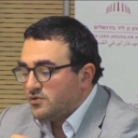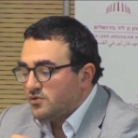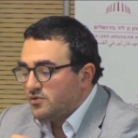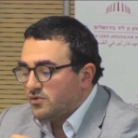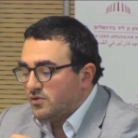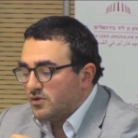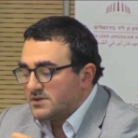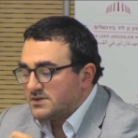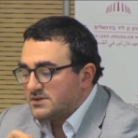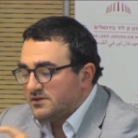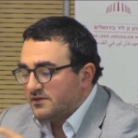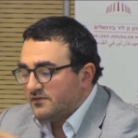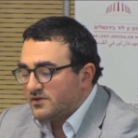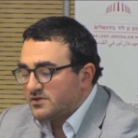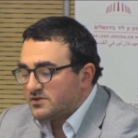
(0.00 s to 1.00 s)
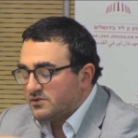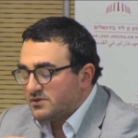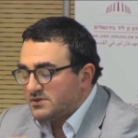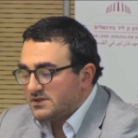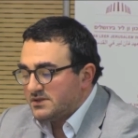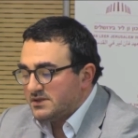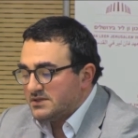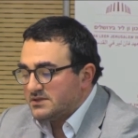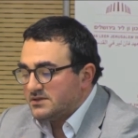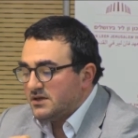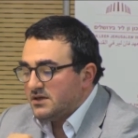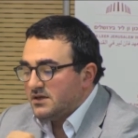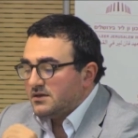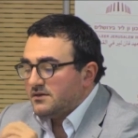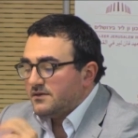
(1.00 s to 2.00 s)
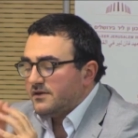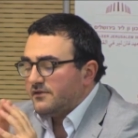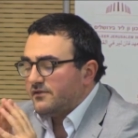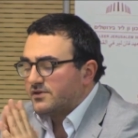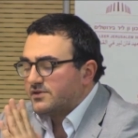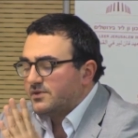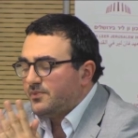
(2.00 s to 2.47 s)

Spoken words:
Two quotes. The first quote is this: "For